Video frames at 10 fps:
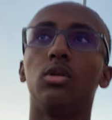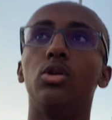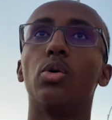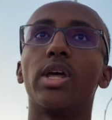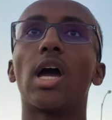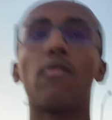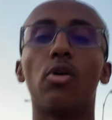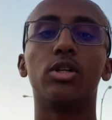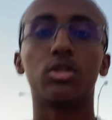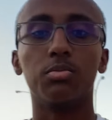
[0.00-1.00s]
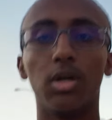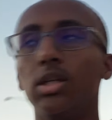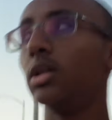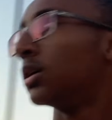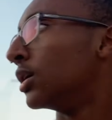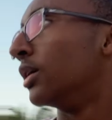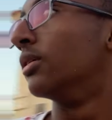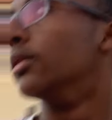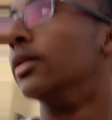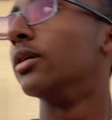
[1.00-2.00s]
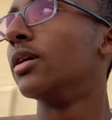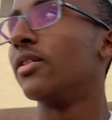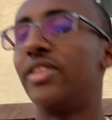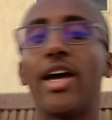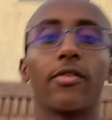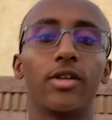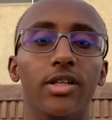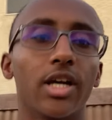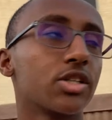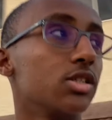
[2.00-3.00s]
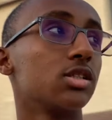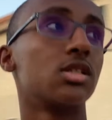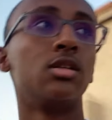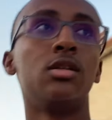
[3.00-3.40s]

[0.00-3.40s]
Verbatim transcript: You know, they have all this money, they have connections.